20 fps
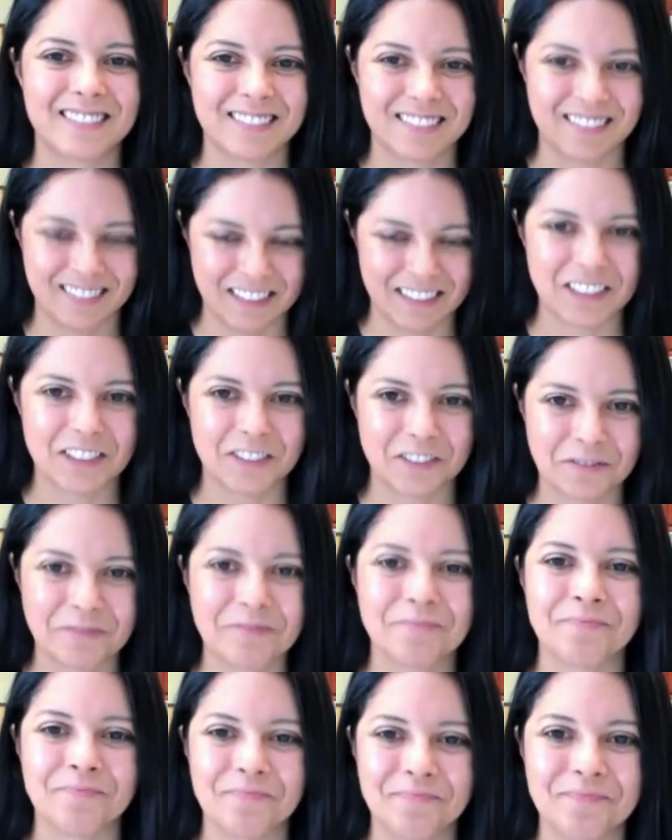
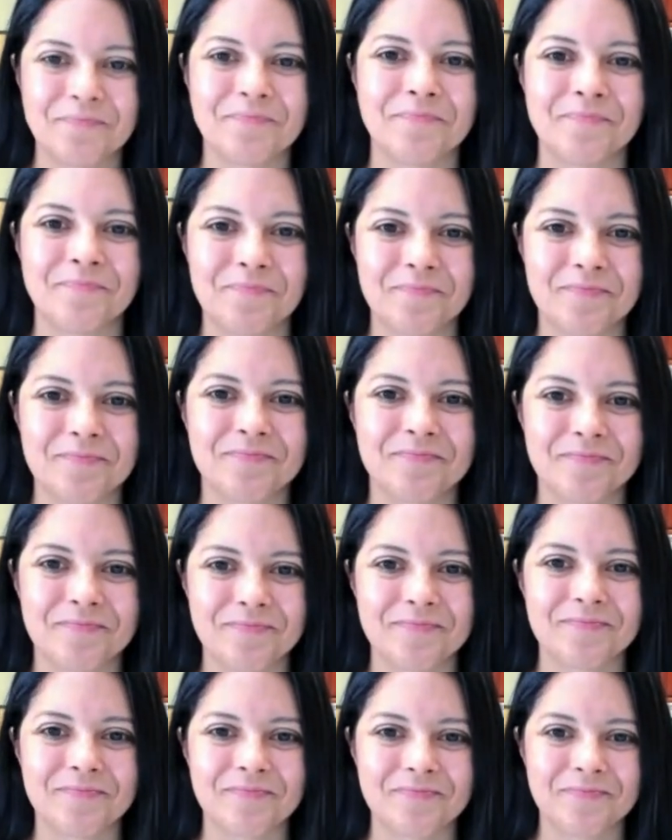
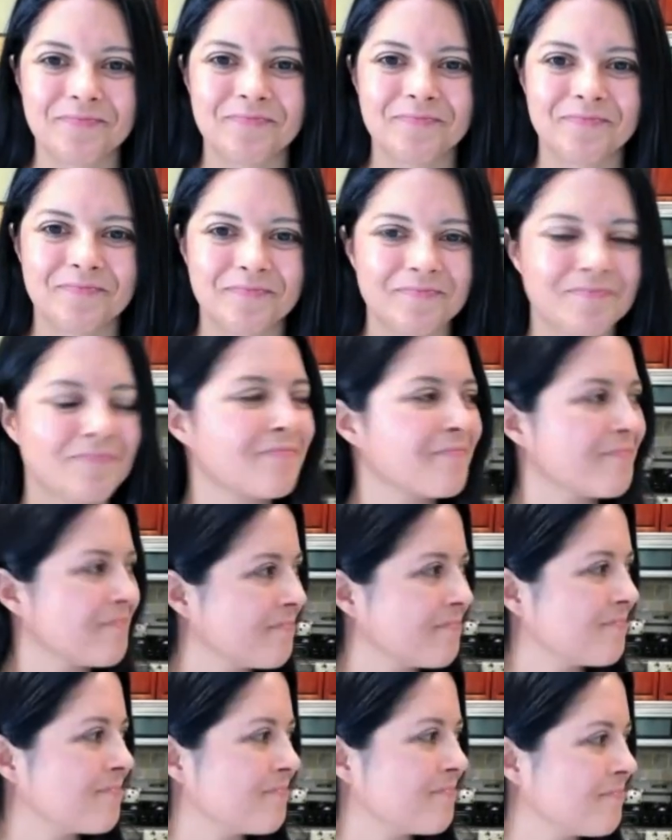
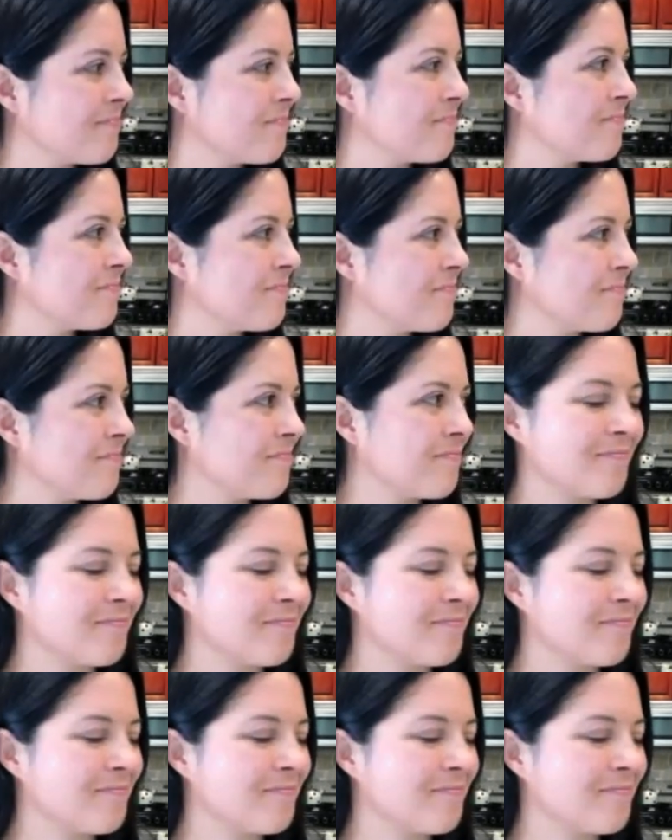This person isn't speaking.